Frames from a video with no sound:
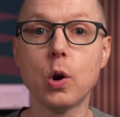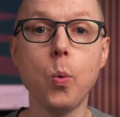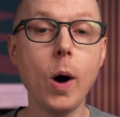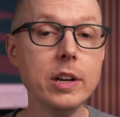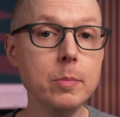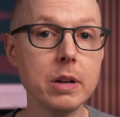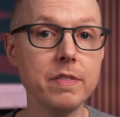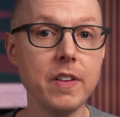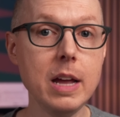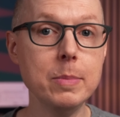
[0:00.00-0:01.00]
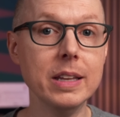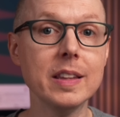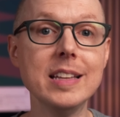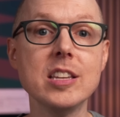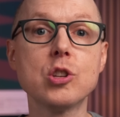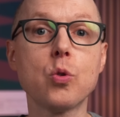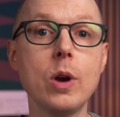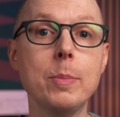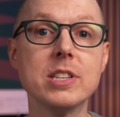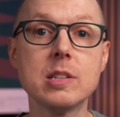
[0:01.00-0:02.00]
quantum confinement lets us
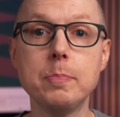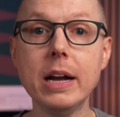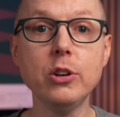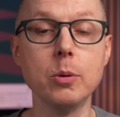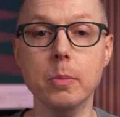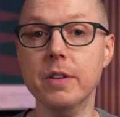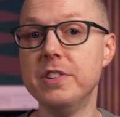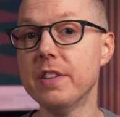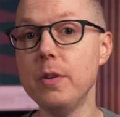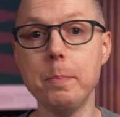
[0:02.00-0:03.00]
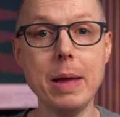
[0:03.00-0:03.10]
cram a spectrum of different